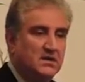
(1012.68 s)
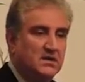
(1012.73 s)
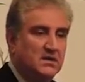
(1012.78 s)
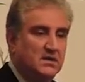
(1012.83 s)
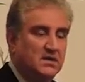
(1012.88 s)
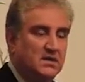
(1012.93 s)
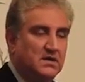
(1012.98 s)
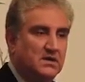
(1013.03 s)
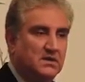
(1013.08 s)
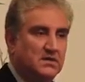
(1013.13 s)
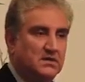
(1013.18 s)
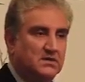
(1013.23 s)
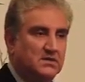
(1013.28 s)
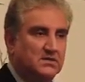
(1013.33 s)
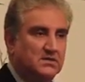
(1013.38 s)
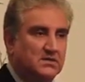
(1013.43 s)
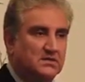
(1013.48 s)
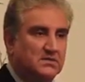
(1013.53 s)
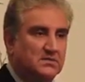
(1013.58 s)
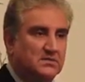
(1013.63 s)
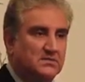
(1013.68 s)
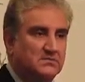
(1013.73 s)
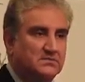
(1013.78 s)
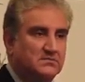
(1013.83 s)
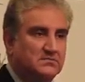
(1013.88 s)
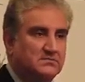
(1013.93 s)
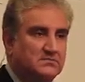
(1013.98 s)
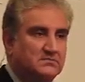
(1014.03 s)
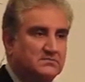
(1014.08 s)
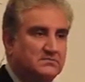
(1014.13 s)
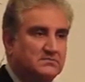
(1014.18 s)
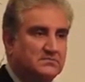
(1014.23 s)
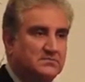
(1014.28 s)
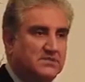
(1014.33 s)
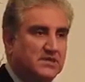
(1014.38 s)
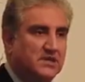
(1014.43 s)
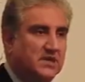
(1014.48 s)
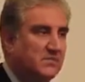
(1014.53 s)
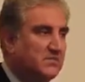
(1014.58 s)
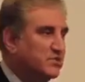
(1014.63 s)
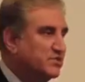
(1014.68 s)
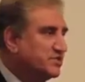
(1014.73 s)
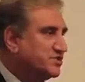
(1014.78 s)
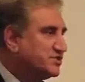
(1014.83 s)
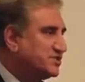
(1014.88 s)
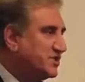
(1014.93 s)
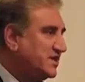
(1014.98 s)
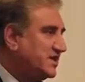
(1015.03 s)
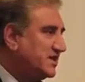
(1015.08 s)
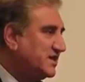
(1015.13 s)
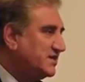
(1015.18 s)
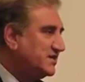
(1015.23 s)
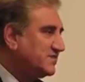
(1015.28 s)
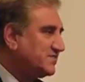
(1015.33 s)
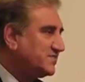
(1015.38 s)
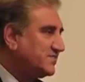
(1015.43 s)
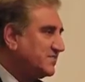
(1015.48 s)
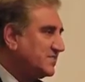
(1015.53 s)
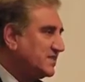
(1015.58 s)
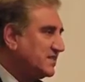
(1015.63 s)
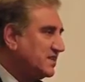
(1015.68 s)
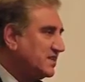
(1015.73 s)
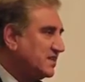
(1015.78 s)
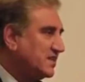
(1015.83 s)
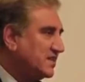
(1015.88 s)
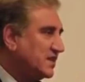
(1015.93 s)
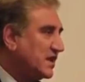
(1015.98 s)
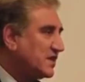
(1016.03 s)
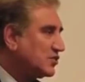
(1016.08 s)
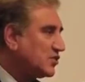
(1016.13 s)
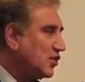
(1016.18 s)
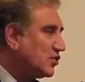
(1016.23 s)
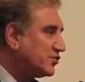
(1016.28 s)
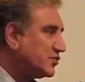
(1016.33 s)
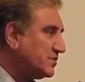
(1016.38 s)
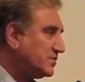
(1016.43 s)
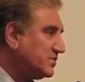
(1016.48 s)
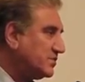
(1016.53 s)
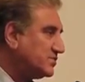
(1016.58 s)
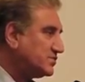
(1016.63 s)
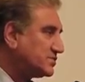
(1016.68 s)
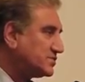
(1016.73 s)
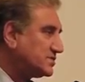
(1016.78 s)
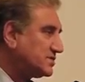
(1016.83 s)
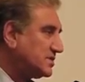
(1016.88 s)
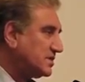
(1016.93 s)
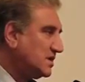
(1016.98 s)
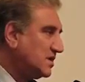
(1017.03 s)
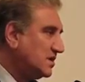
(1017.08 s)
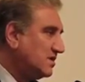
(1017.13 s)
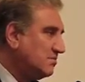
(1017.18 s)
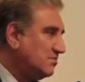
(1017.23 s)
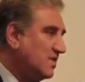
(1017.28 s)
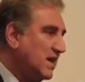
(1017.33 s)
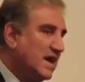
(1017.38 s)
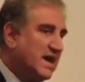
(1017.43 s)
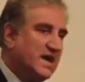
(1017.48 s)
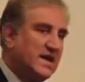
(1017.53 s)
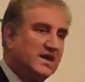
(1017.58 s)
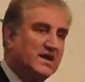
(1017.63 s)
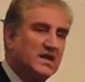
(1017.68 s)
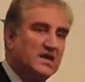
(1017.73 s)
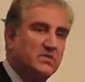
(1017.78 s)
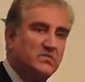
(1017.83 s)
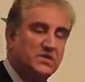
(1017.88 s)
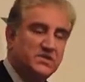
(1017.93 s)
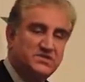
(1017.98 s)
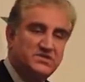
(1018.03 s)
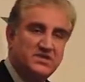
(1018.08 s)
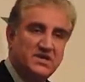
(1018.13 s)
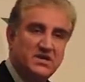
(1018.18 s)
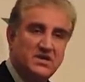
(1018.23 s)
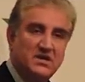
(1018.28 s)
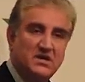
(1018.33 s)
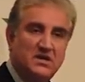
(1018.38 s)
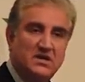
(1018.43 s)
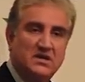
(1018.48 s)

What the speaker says: the community here can contribute by convincing